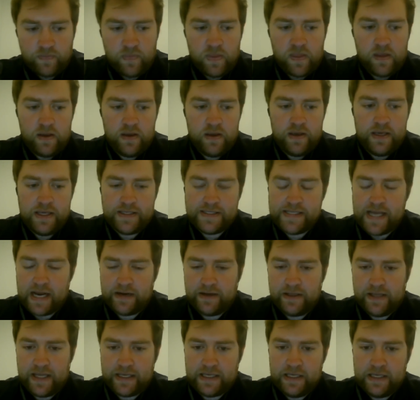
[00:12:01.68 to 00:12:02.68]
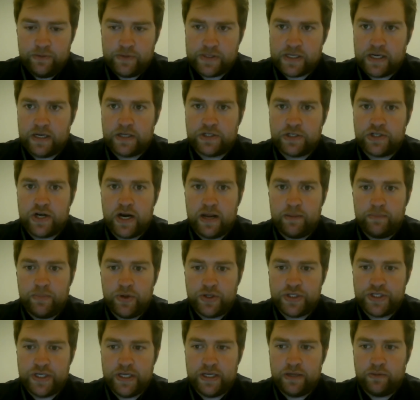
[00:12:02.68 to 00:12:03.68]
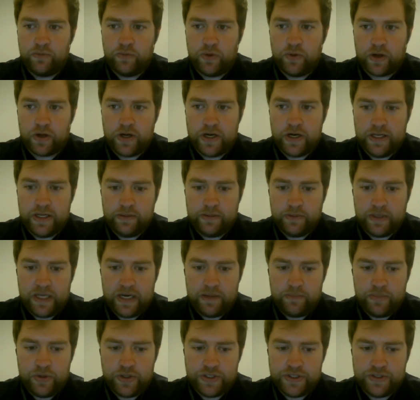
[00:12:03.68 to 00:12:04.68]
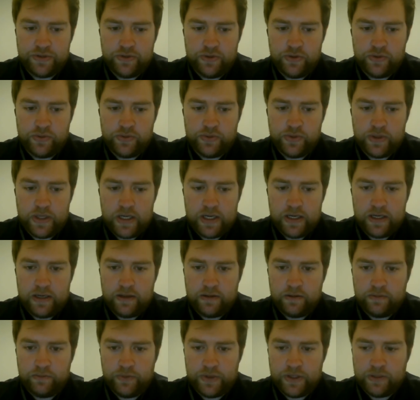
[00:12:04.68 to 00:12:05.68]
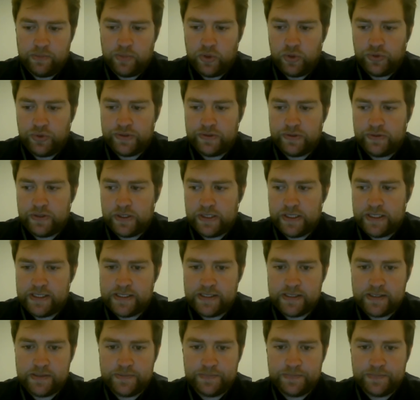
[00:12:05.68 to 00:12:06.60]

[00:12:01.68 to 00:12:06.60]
it sounded like he was going to try and work on it, and get it pushed through with the Bolton release.